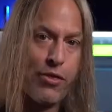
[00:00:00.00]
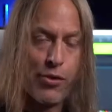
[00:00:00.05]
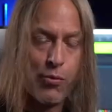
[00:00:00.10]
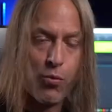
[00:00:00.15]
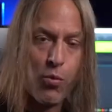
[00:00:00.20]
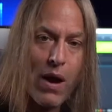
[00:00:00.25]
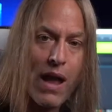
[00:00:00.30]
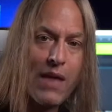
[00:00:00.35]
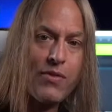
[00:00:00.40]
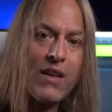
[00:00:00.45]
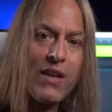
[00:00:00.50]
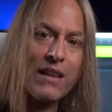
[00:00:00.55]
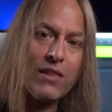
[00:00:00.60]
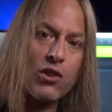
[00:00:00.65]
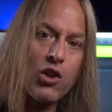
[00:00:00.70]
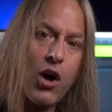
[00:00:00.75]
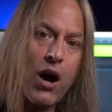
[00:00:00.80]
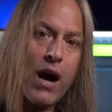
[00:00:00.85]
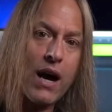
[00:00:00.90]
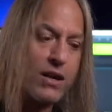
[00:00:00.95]
thread
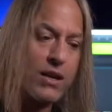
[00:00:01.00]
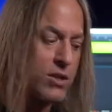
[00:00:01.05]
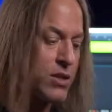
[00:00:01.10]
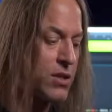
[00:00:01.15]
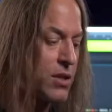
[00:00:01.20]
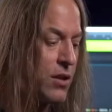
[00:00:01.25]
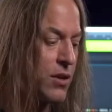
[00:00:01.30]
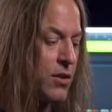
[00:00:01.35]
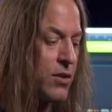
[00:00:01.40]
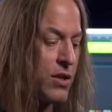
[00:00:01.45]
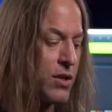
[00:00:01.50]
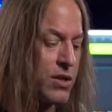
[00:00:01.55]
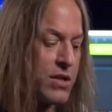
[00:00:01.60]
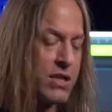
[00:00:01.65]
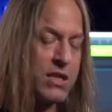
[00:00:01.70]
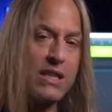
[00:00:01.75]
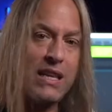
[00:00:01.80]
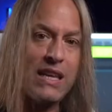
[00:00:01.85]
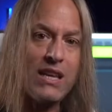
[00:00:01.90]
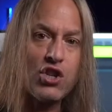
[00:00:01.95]
that locks the
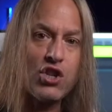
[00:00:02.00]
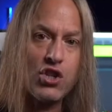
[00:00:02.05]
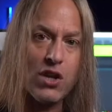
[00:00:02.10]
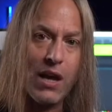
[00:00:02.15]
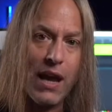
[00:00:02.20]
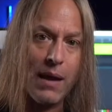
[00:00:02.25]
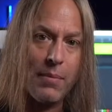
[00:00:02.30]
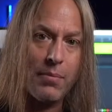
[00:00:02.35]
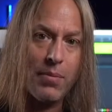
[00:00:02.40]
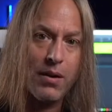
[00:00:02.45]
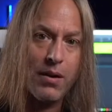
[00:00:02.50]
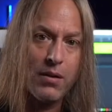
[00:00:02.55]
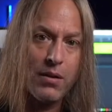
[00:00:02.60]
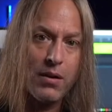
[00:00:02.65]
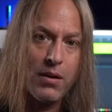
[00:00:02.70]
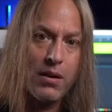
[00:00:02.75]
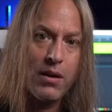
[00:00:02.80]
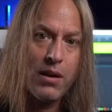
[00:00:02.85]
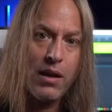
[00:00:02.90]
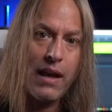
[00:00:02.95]
C shape
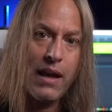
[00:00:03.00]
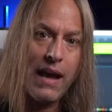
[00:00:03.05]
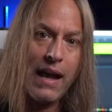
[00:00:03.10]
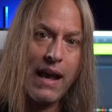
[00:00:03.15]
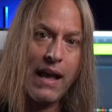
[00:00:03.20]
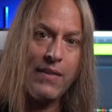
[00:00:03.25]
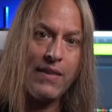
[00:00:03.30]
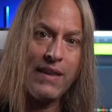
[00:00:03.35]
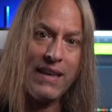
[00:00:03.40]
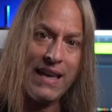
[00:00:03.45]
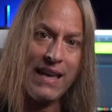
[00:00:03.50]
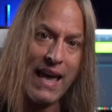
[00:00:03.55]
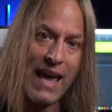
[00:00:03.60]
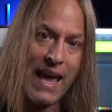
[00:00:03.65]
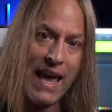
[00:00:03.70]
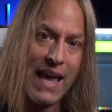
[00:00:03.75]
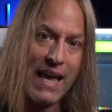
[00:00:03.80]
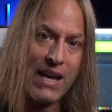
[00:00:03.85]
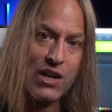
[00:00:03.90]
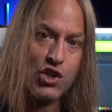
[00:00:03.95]
and the
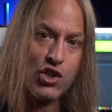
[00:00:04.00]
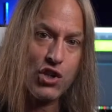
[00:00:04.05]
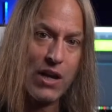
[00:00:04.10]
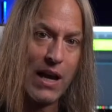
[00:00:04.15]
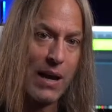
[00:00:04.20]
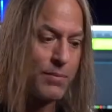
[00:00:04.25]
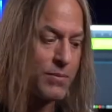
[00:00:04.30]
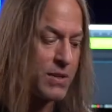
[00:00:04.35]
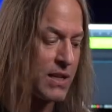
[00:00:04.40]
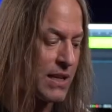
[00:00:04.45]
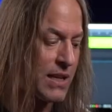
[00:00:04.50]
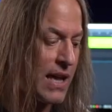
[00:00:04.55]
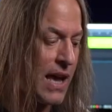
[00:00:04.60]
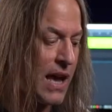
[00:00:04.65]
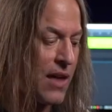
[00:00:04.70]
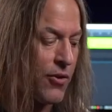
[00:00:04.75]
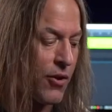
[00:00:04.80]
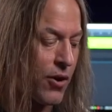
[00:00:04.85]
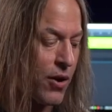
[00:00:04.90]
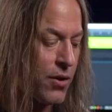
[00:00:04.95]
A shape
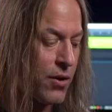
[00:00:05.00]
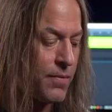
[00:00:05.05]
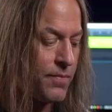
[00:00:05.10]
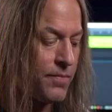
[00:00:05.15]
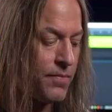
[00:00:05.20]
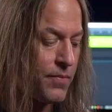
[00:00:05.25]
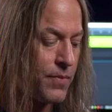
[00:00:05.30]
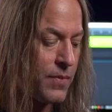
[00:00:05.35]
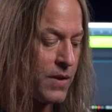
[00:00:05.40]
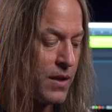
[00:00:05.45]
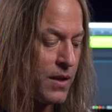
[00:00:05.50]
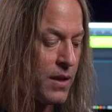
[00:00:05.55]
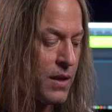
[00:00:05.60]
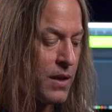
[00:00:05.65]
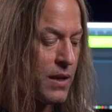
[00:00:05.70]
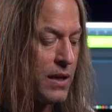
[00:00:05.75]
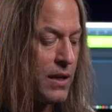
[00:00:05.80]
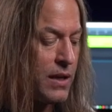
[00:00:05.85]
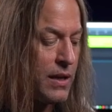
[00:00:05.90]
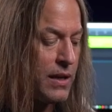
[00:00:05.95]
together
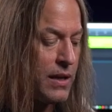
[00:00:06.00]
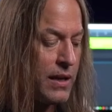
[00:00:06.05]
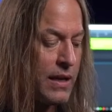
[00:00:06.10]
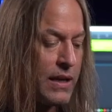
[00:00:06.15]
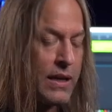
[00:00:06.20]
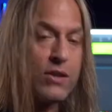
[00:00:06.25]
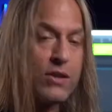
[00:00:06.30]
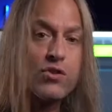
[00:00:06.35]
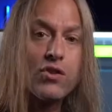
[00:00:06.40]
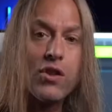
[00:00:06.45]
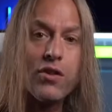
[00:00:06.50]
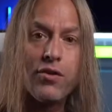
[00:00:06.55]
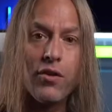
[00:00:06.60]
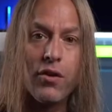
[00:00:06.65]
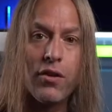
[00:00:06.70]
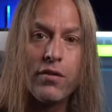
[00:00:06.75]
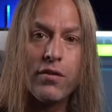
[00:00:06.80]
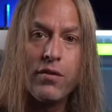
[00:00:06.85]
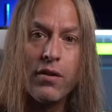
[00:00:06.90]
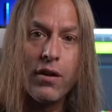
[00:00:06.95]
is the
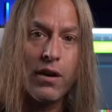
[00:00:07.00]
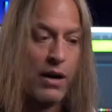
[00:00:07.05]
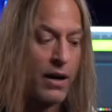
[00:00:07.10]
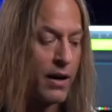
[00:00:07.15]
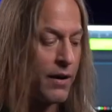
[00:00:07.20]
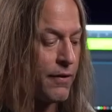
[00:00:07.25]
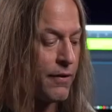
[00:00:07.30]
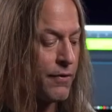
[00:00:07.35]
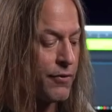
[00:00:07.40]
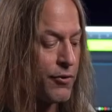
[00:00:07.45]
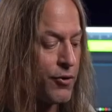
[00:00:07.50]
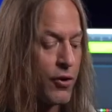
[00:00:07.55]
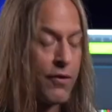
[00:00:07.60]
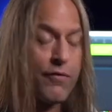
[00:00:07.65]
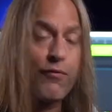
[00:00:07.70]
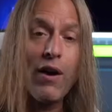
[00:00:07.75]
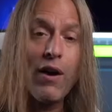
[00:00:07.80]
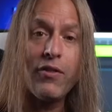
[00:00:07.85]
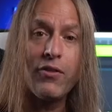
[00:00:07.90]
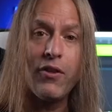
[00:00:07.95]
third
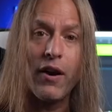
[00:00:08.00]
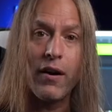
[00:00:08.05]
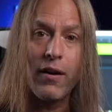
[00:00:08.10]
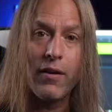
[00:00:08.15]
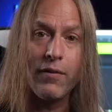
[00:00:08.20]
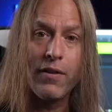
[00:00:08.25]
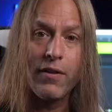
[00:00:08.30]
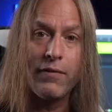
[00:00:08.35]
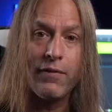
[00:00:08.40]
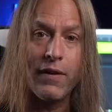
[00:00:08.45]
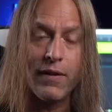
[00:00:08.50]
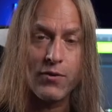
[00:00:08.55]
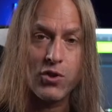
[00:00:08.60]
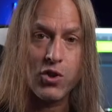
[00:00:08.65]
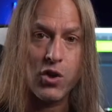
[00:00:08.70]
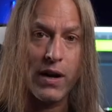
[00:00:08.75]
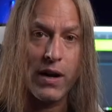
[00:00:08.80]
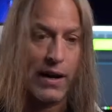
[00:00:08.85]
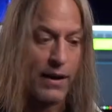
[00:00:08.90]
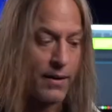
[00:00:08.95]
fret there of the fifth
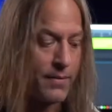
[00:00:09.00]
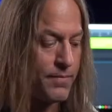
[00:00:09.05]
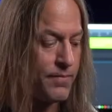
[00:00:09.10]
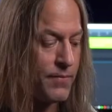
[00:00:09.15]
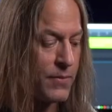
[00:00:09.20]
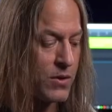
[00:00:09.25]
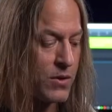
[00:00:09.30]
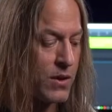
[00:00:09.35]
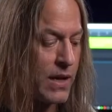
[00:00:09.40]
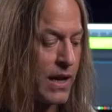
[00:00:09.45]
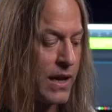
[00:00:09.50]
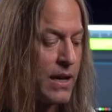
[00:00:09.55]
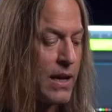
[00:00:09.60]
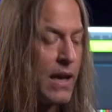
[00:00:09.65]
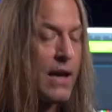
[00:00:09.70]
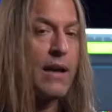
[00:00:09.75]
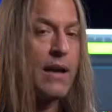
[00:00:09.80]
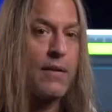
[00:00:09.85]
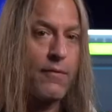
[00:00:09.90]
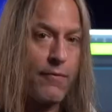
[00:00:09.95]
string, okay?
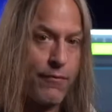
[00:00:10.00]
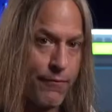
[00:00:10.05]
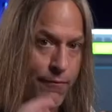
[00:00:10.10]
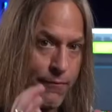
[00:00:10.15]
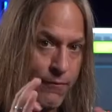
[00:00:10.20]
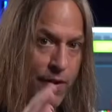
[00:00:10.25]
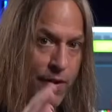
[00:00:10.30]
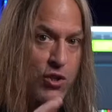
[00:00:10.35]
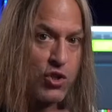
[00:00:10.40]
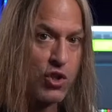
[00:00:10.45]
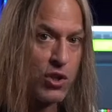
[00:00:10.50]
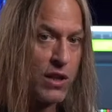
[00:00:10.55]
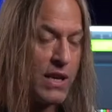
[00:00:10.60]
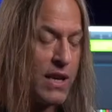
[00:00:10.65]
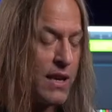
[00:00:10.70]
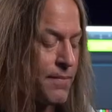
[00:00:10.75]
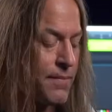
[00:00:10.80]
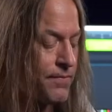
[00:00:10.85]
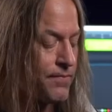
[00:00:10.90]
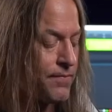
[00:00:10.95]

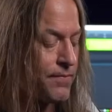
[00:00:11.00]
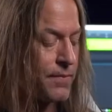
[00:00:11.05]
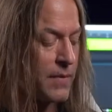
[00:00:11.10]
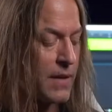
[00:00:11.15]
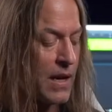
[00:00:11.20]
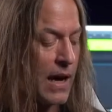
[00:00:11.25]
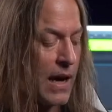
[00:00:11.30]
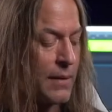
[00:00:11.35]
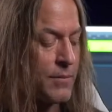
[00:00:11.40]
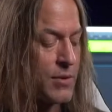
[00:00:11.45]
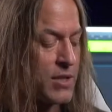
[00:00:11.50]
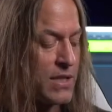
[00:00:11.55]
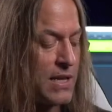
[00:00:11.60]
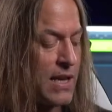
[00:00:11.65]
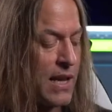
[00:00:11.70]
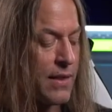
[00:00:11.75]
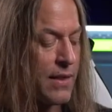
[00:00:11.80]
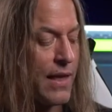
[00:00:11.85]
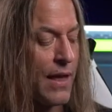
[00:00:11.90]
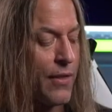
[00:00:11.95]
Visually, I'm
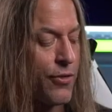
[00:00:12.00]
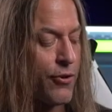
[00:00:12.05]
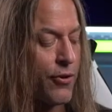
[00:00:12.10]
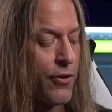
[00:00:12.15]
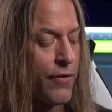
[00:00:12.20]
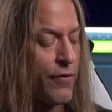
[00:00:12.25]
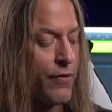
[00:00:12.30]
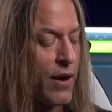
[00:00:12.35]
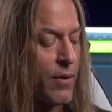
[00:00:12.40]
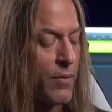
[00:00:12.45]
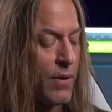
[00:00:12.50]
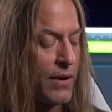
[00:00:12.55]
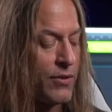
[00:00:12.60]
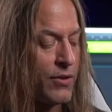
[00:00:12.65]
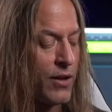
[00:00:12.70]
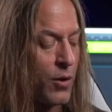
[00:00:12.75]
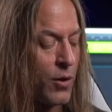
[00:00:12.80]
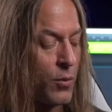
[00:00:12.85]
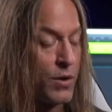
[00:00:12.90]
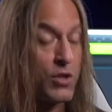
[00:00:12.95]
seeing that third fret
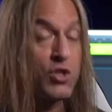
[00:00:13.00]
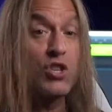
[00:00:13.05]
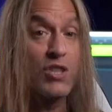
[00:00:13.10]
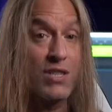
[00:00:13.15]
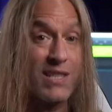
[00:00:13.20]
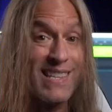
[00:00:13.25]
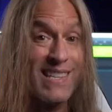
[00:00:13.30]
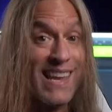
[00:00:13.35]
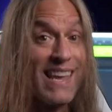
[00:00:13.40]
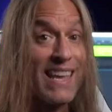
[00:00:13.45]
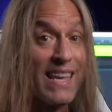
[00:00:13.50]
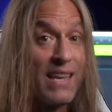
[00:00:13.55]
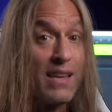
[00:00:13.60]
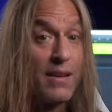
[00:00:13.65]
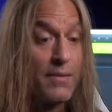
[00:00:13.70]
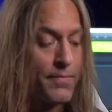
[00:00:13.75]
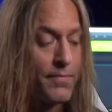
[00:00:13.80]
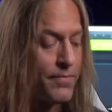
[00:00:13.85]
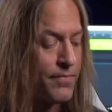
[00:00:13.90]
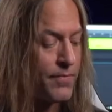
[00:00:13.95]
right there, which is
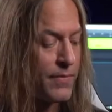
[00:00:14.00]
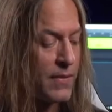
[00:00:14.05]
C,